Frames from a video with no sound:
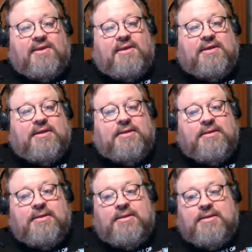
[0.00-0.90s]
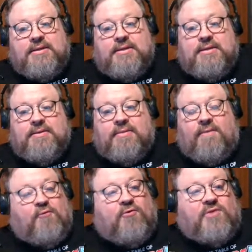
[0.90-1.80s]
the
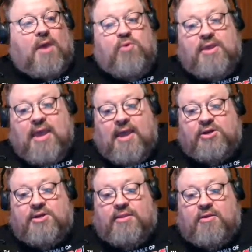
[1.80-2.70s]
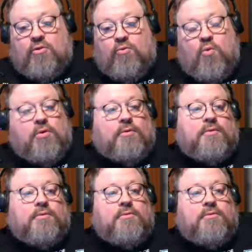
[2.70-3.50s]
first time we actually had the Clone Wars